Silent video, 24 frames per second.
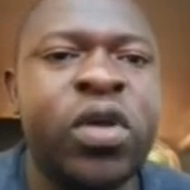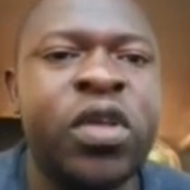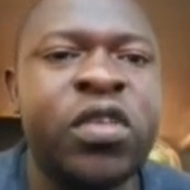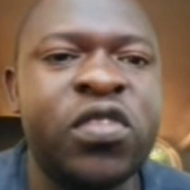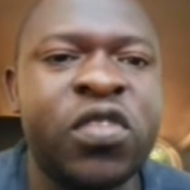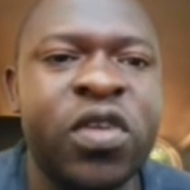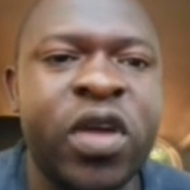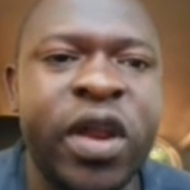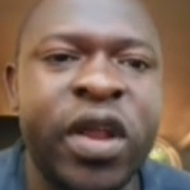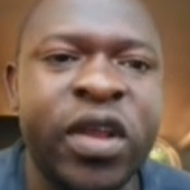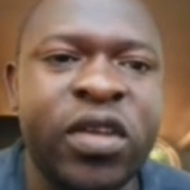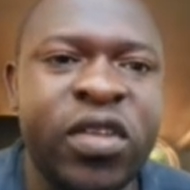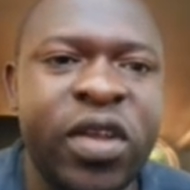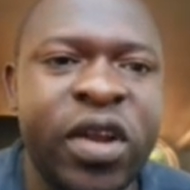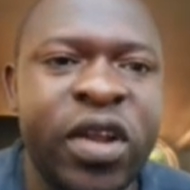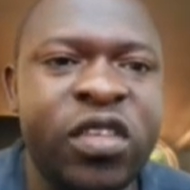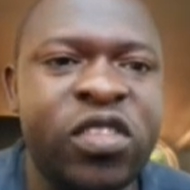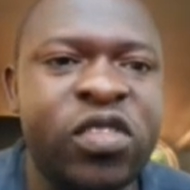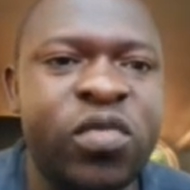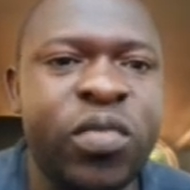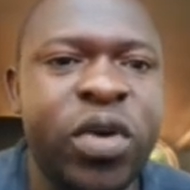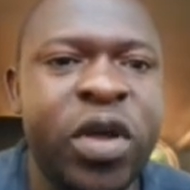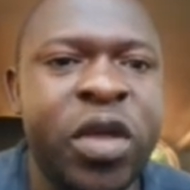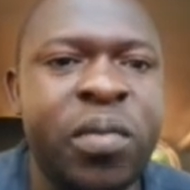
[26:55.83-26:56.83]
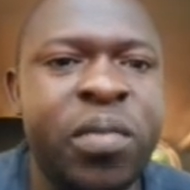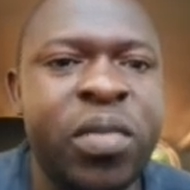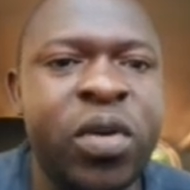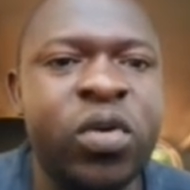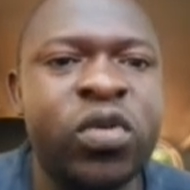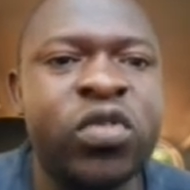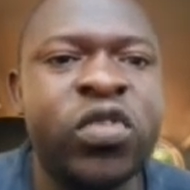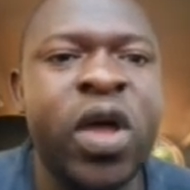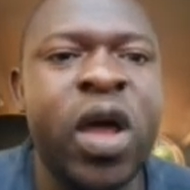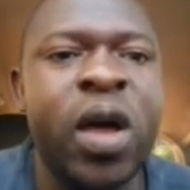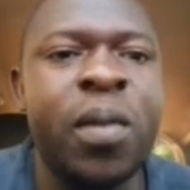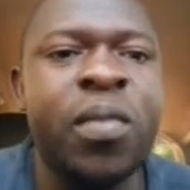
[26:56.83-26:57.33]
So it's characterized
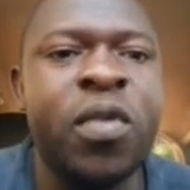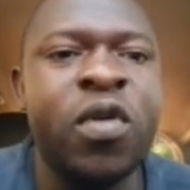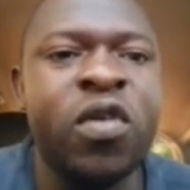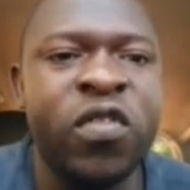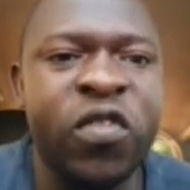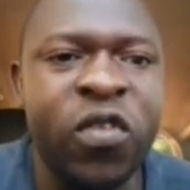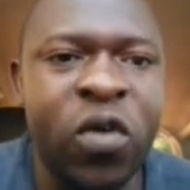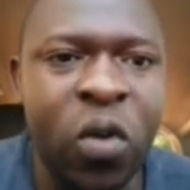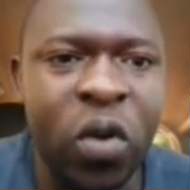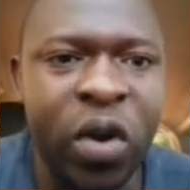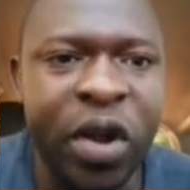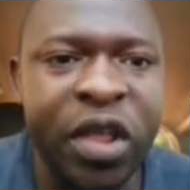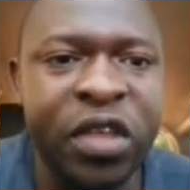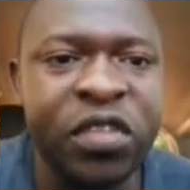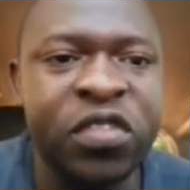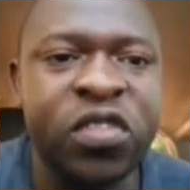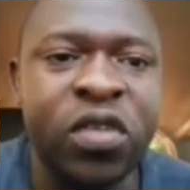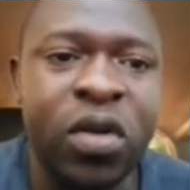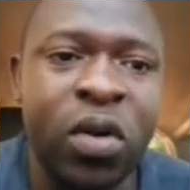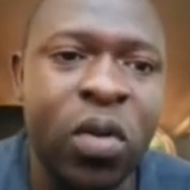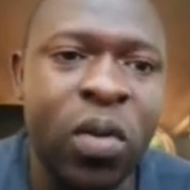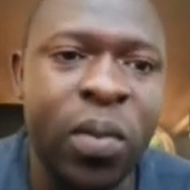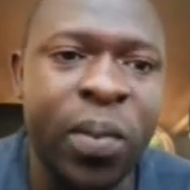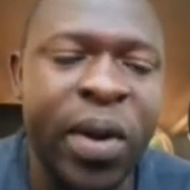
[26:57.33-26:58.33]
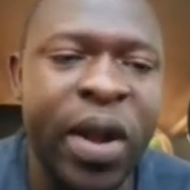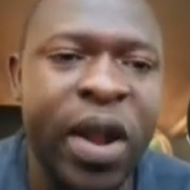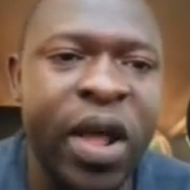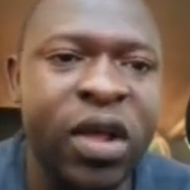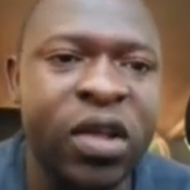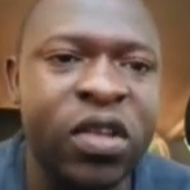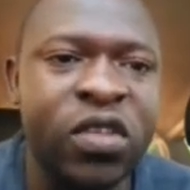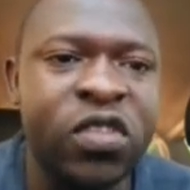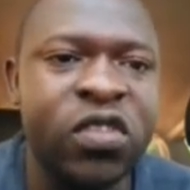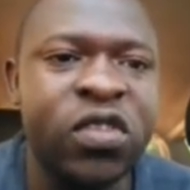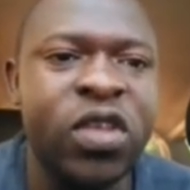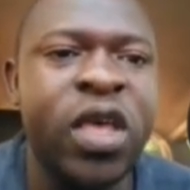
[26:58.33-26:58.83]
by build-up of cholesterol
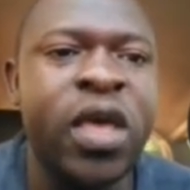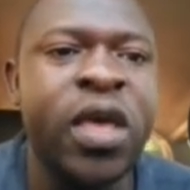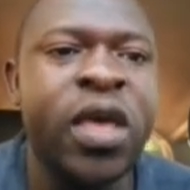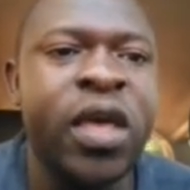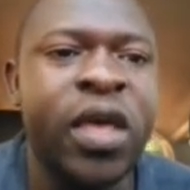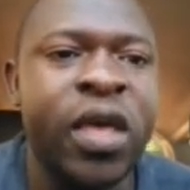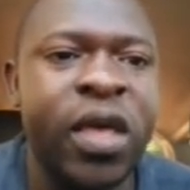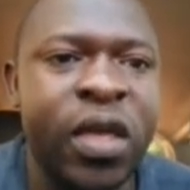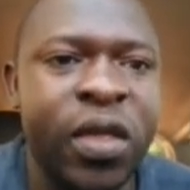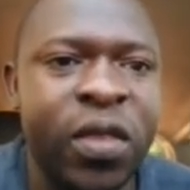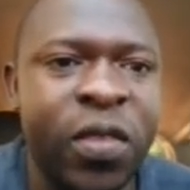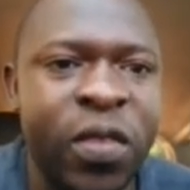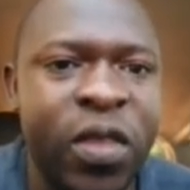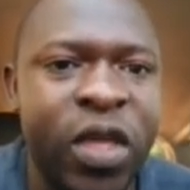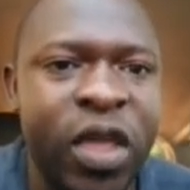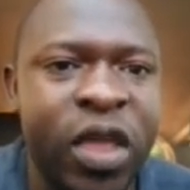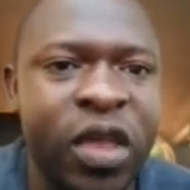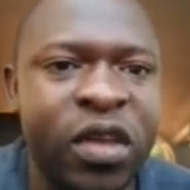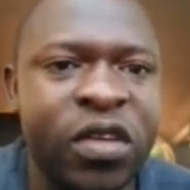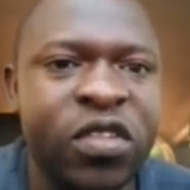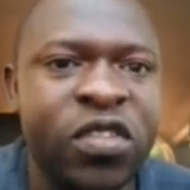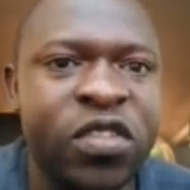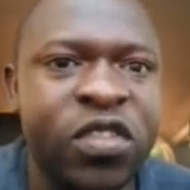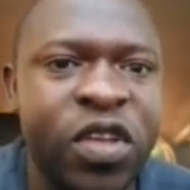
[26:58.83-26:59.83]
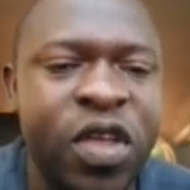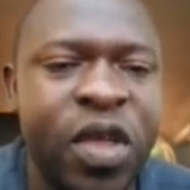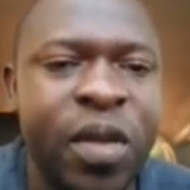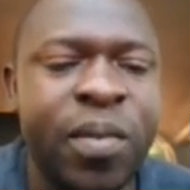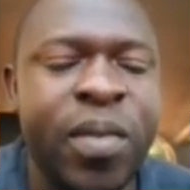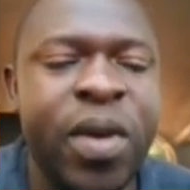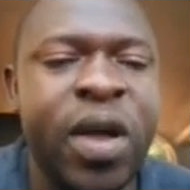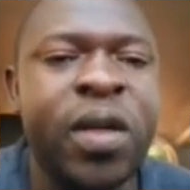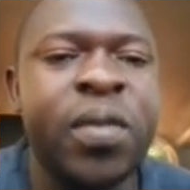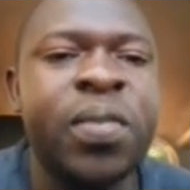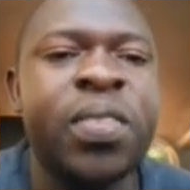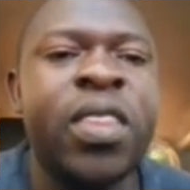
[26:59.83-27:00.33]
plaques in the
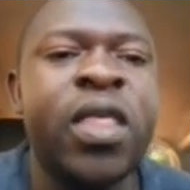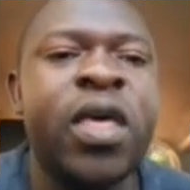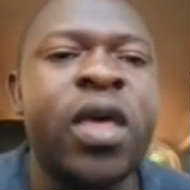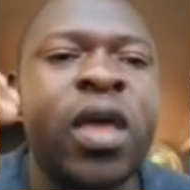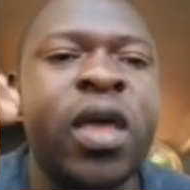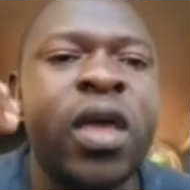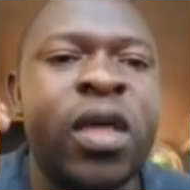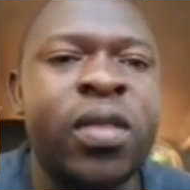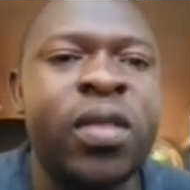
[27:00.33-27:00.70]
intima,